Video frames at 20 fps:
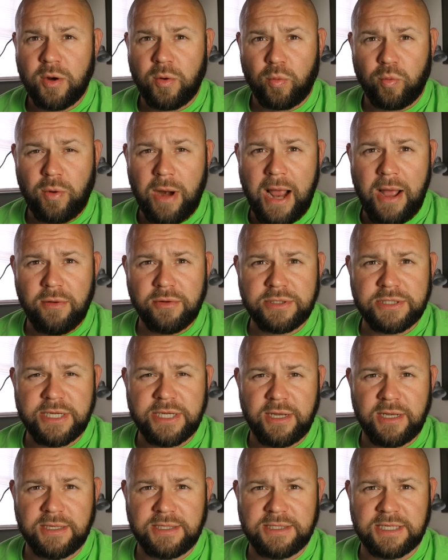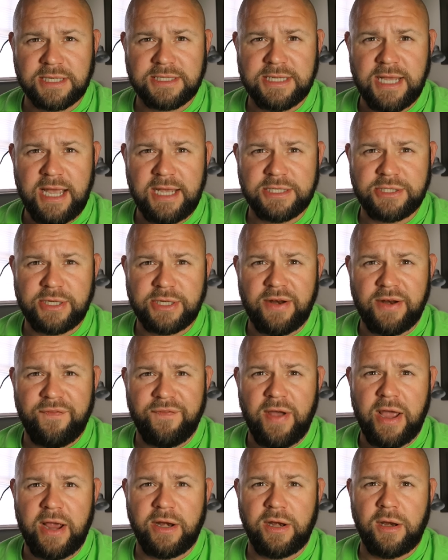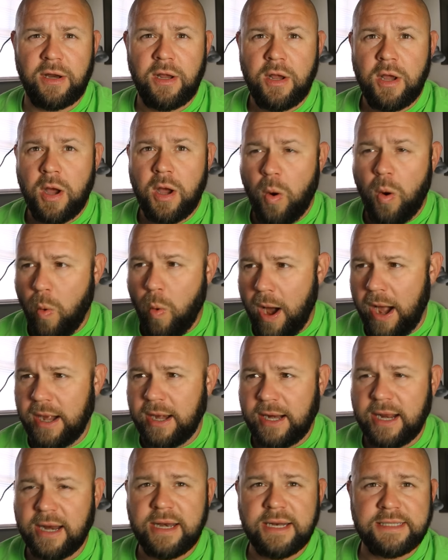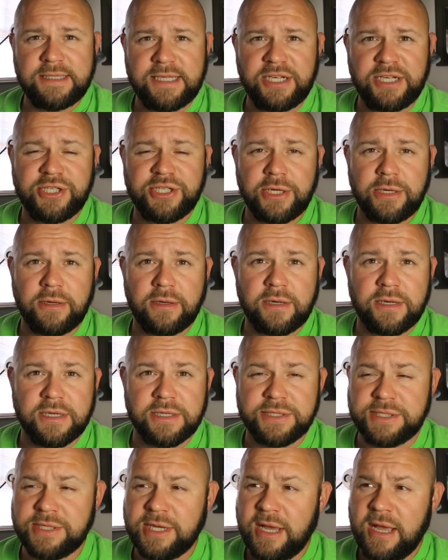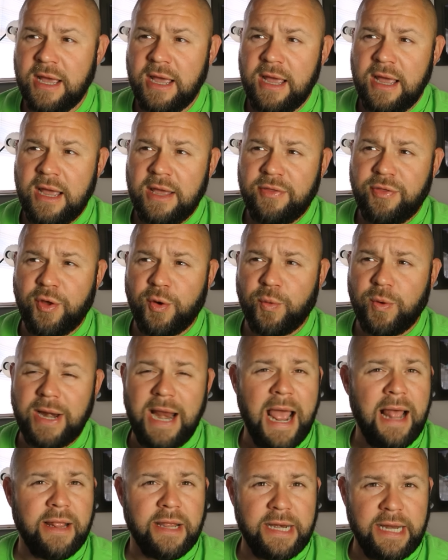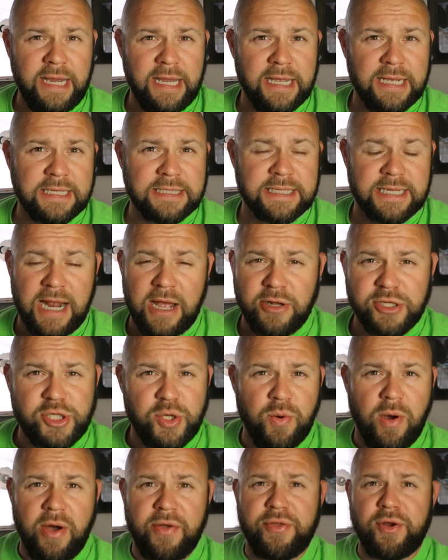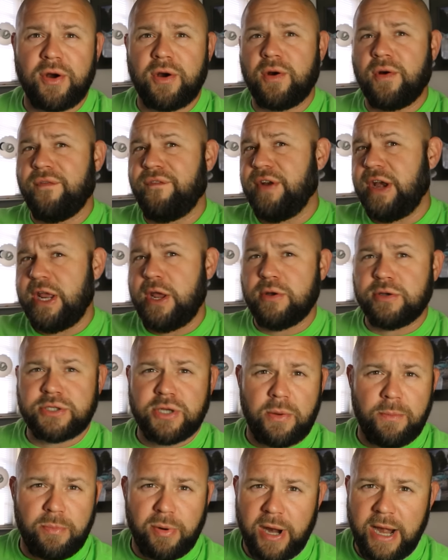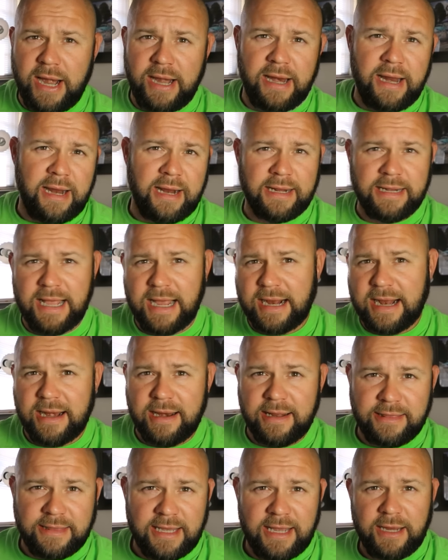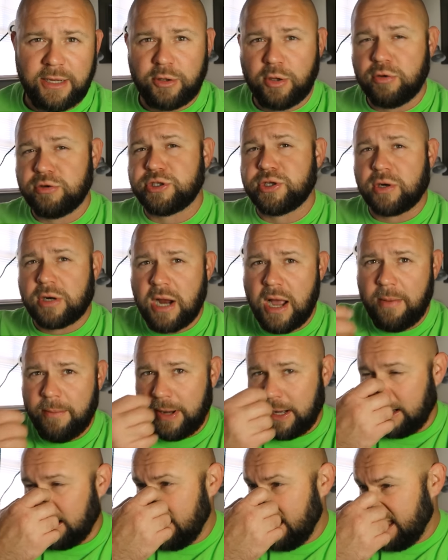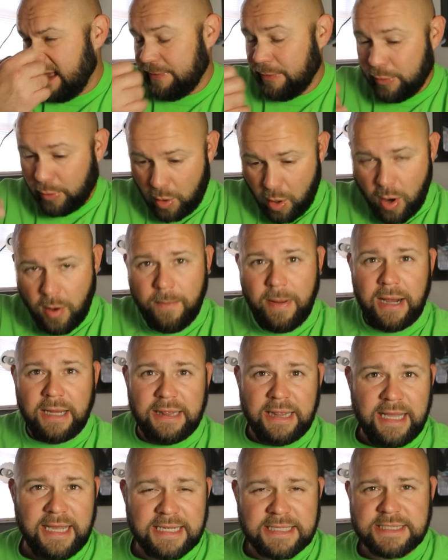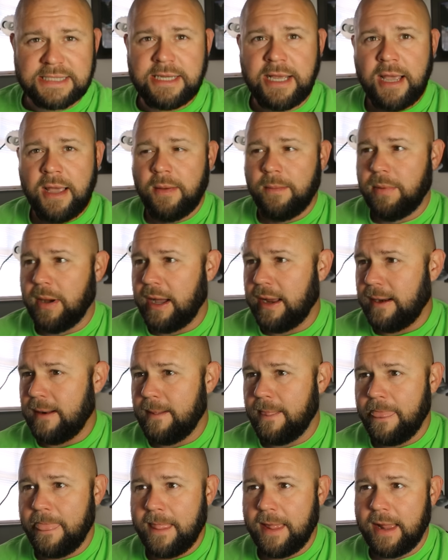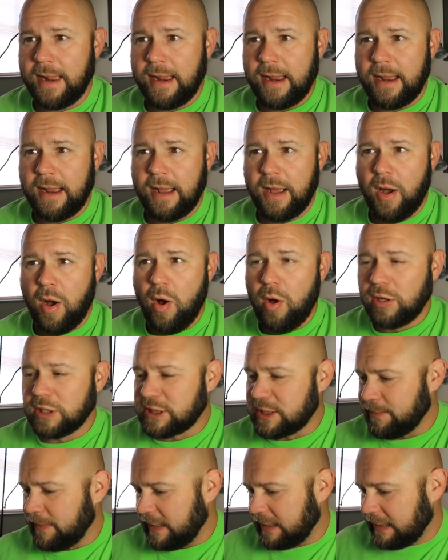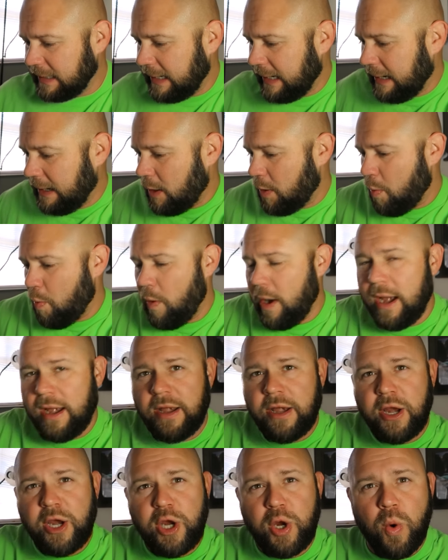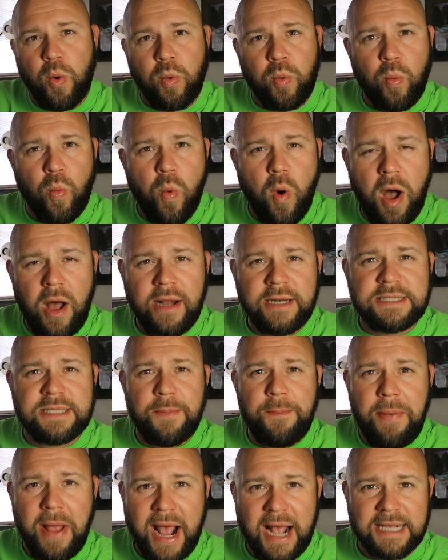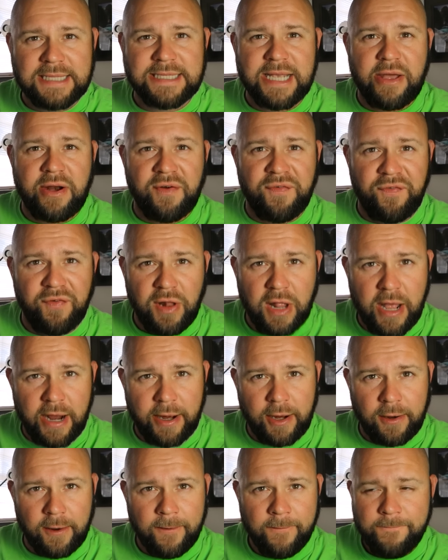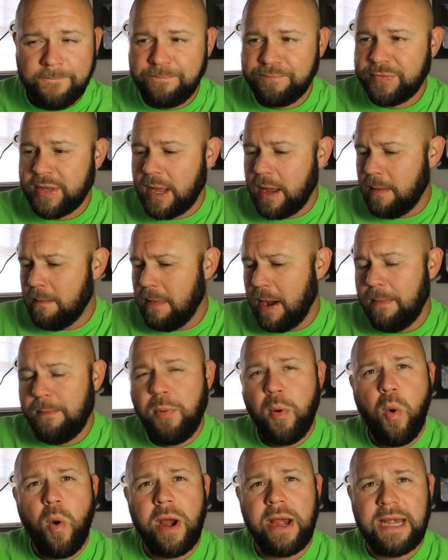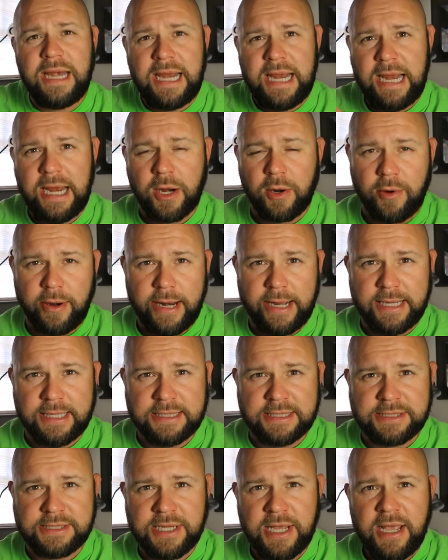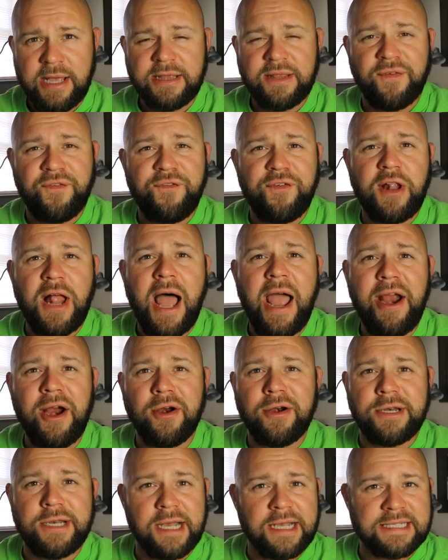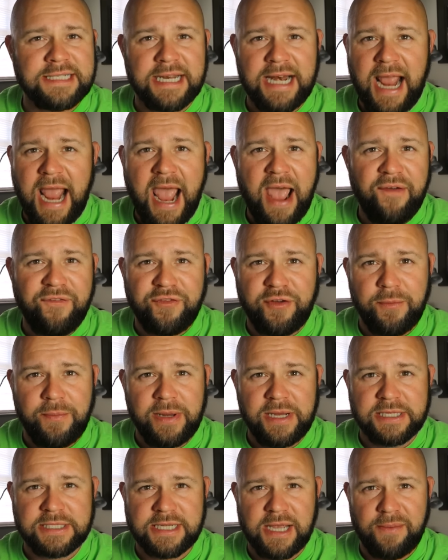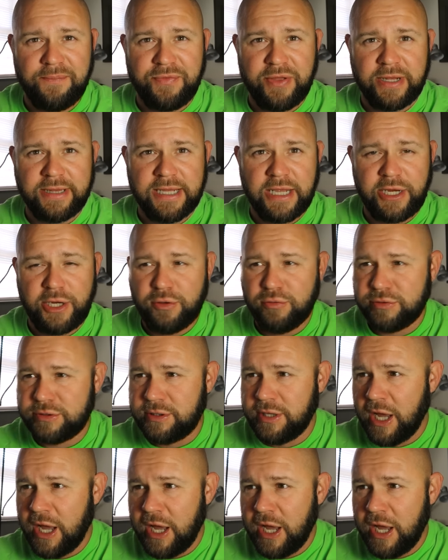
route to success. You got to find a way to get attention. Because the reality is, and I'll do other videos on branding and that kind of thing. Those are coming. They're on my list. But ultimately, when you want to pass out a flyer, my point here is the flyer doesn't have to be something that you